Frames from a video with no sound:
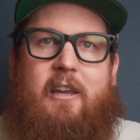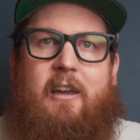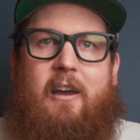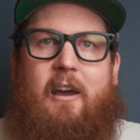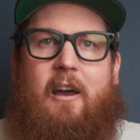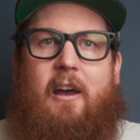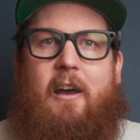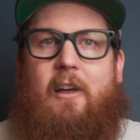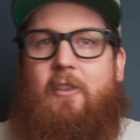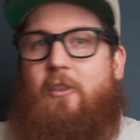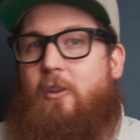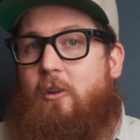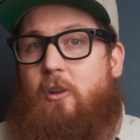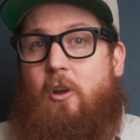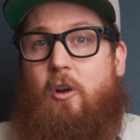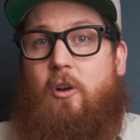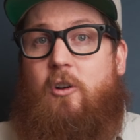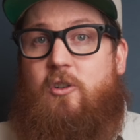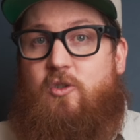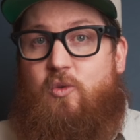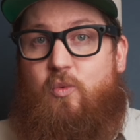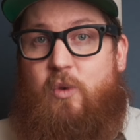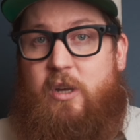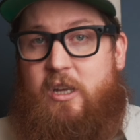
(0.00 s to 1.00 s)
The
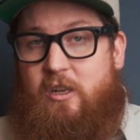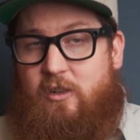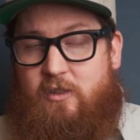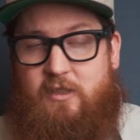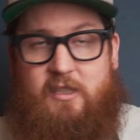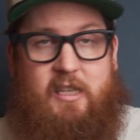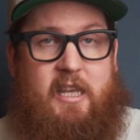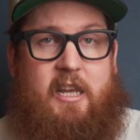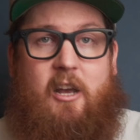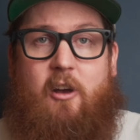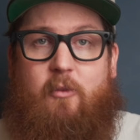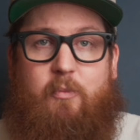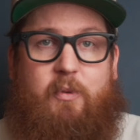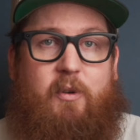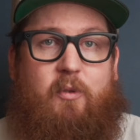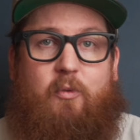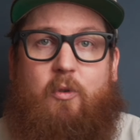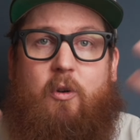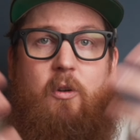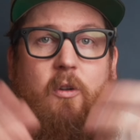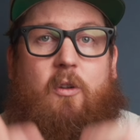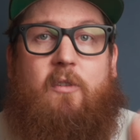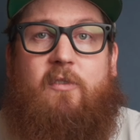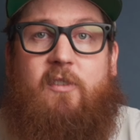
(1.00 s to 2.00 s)
large wheels, they help it
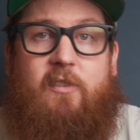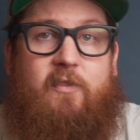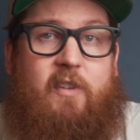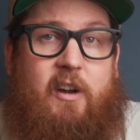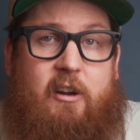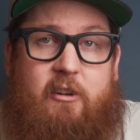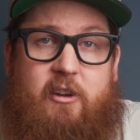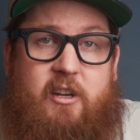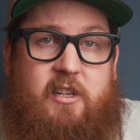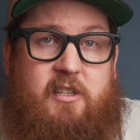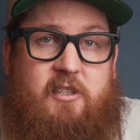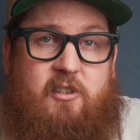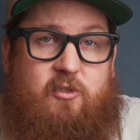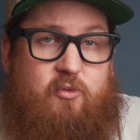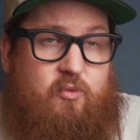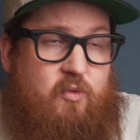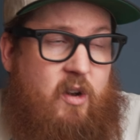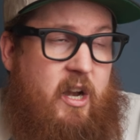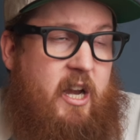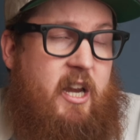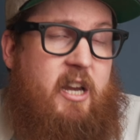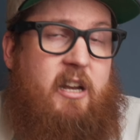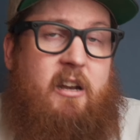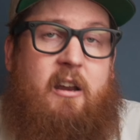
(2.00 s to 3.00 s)
roll over various
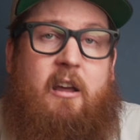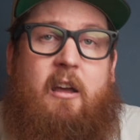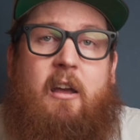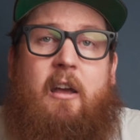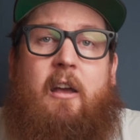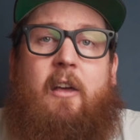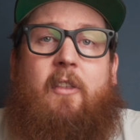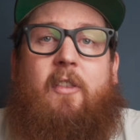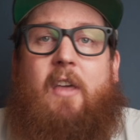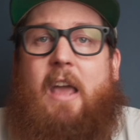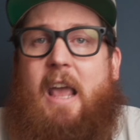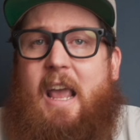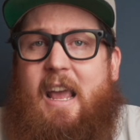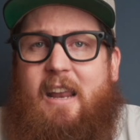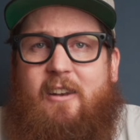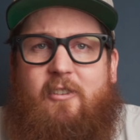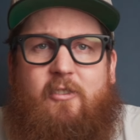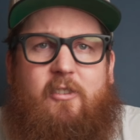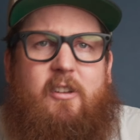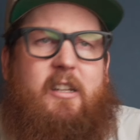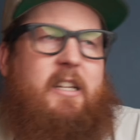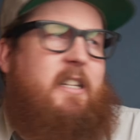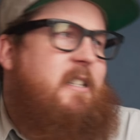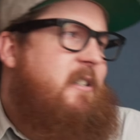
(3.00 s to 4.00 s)
terrain. The
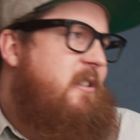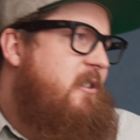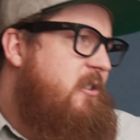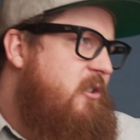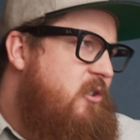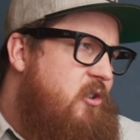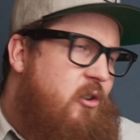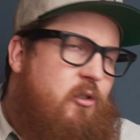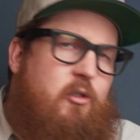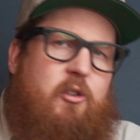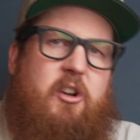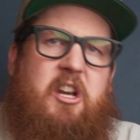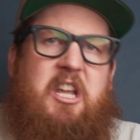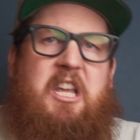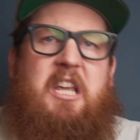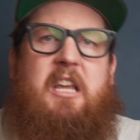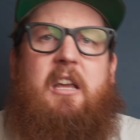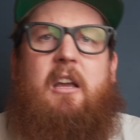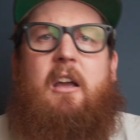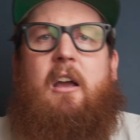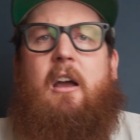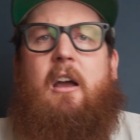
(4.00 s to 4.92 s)
handle, it's sturdy.